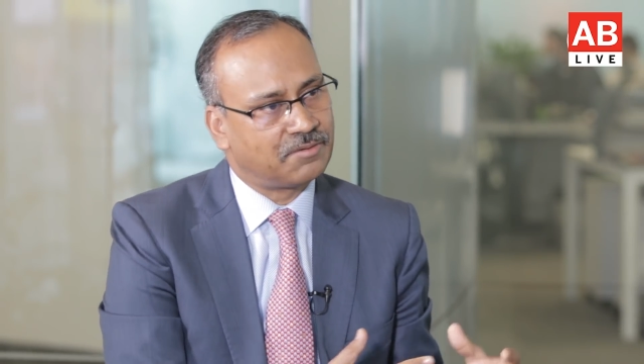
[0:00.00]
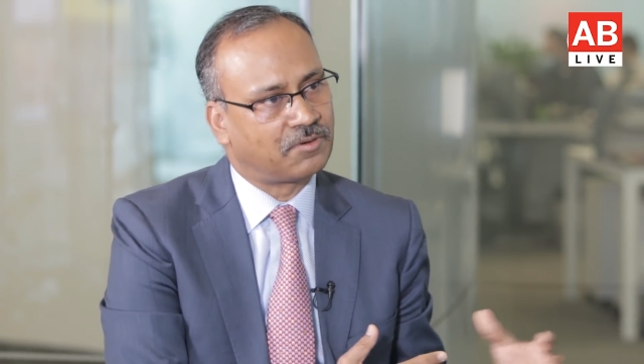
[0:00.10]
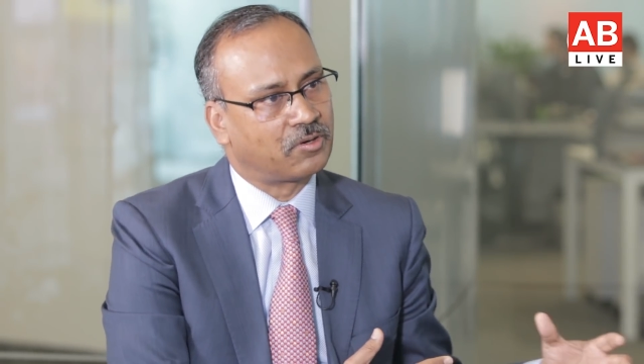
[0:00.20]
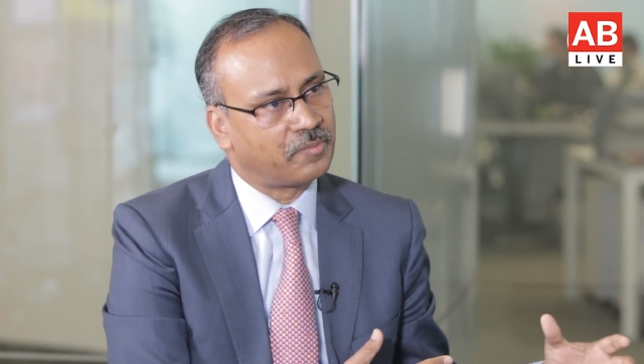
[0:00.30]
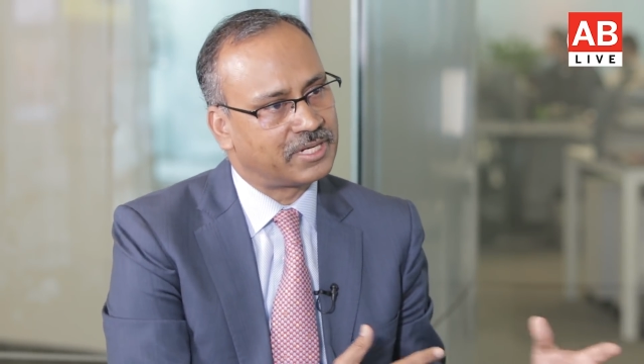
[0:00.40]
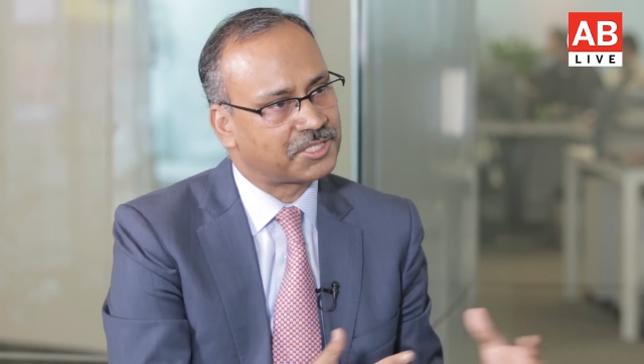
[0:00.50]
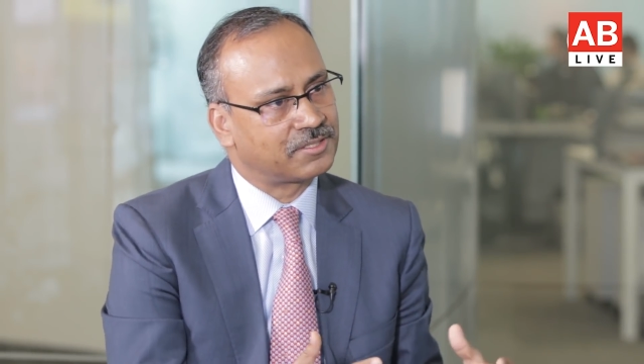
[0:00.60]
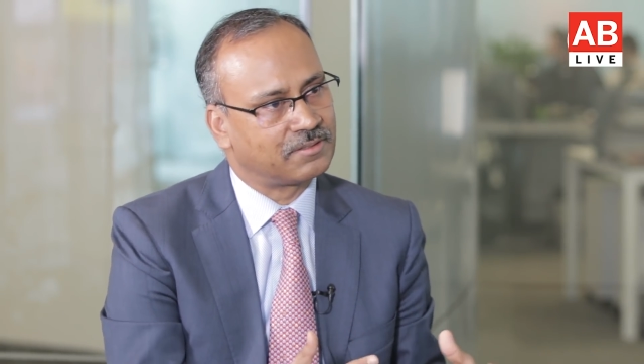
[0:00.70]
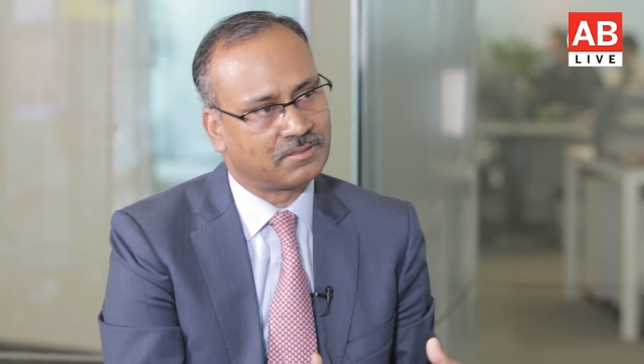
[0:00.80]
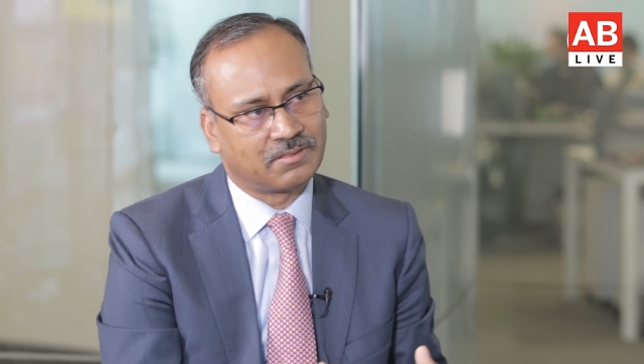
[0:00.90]
of
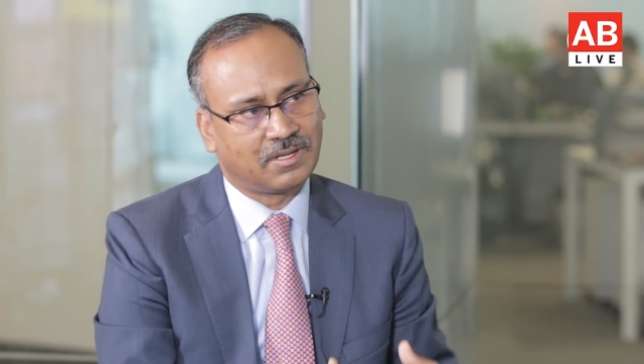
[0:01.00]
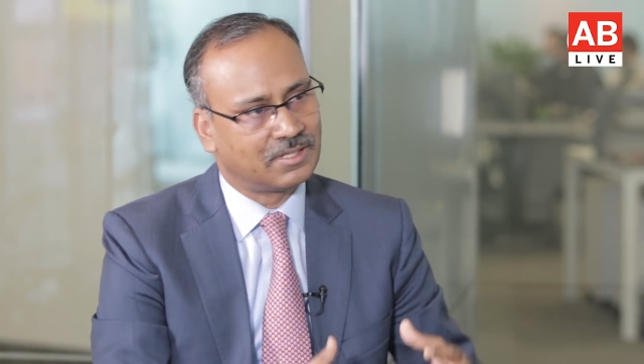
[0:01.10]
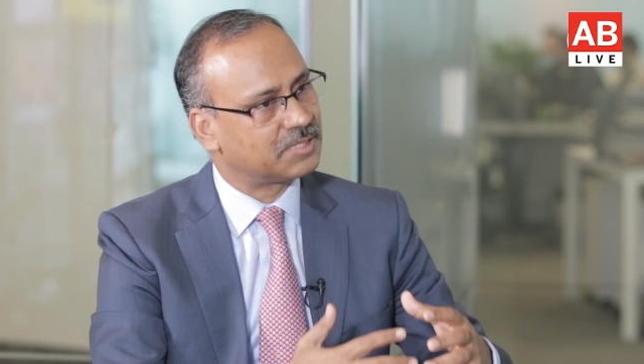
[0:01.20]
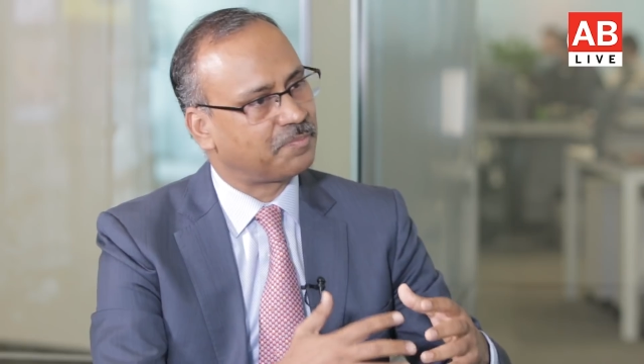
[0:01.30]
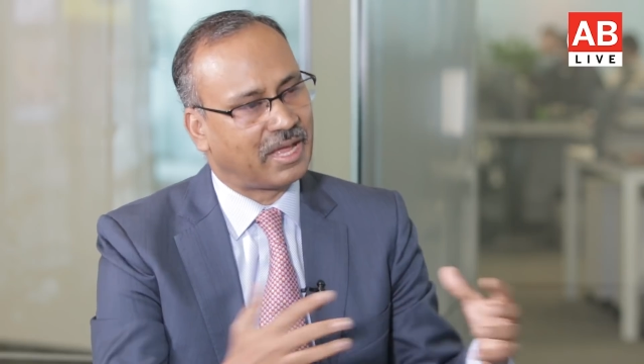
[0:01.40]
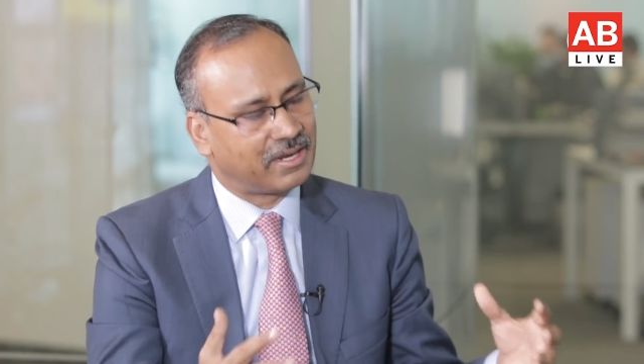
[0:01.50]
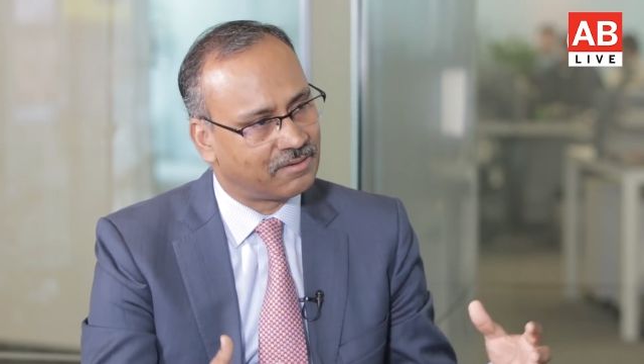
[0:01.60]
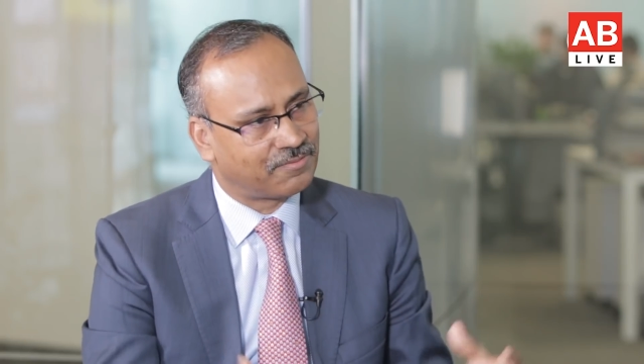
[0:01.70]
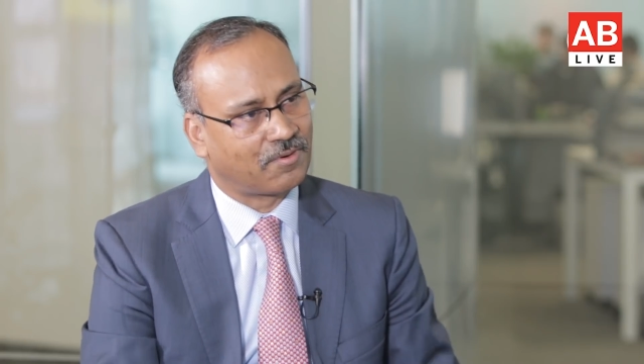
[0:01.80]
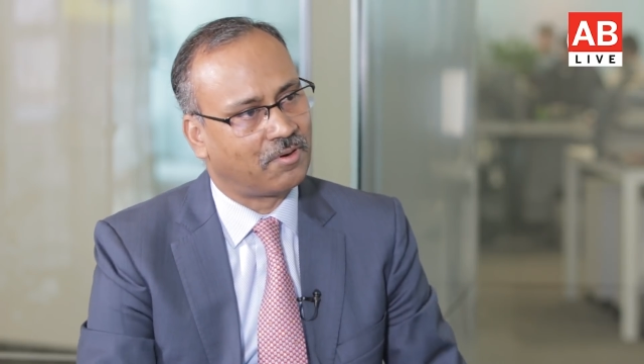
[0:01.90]
automation
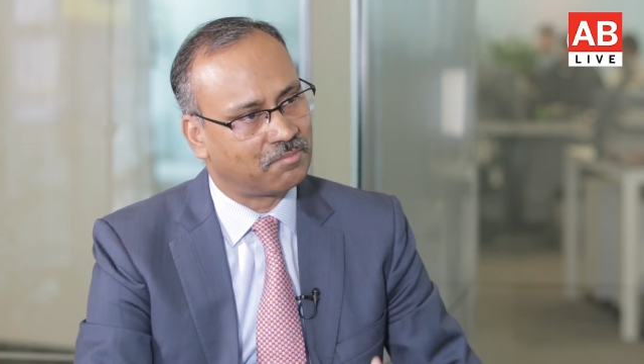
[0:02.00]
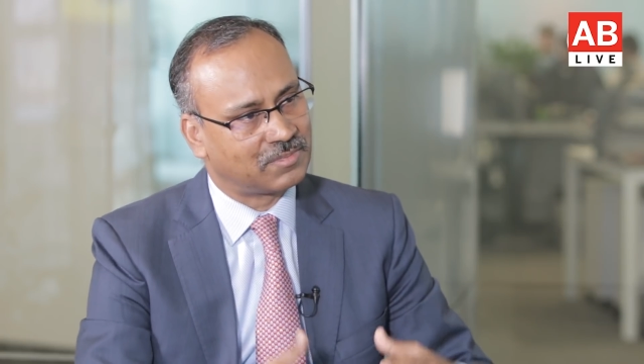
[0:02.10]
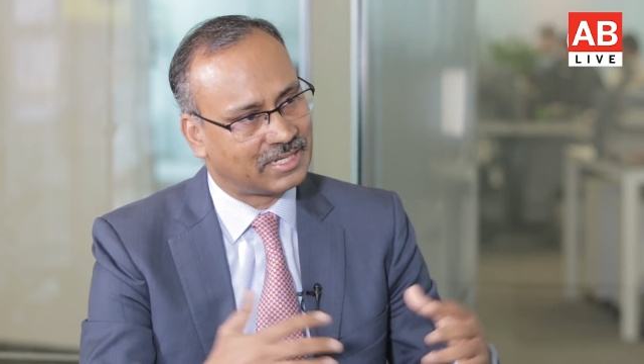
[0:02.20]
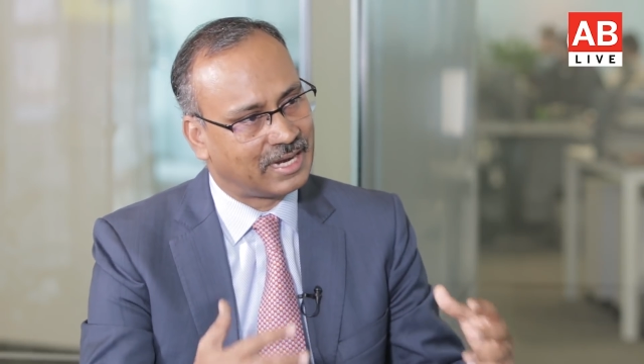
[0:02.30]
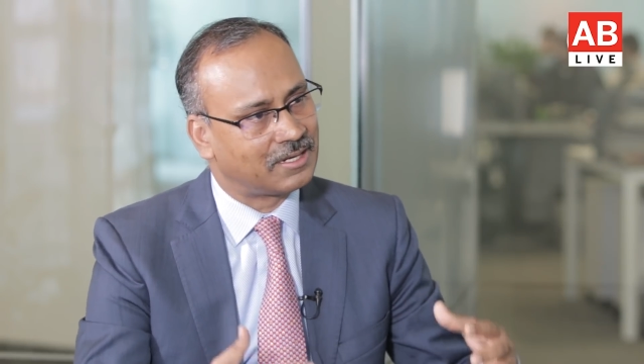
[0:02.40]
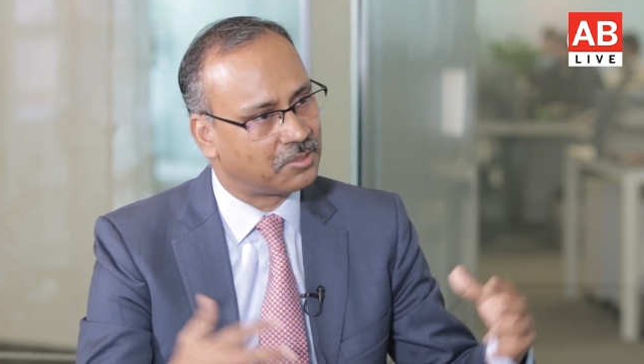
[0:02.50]
spanning from 10,